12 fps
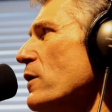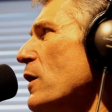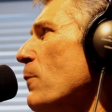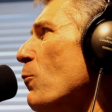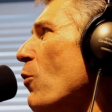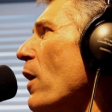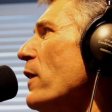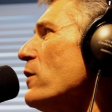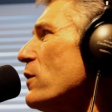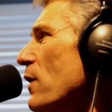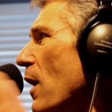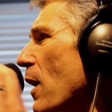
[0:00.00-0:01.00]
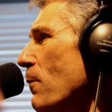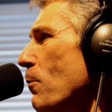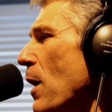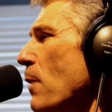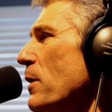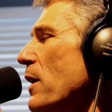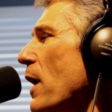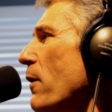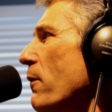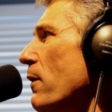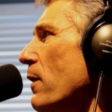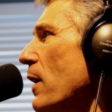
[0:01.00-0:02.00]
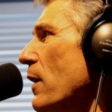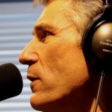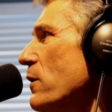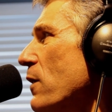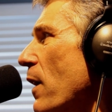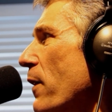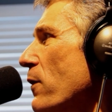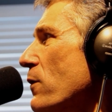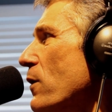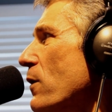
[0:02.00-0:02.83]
Tim Rice on Bobby Darin, it's titled.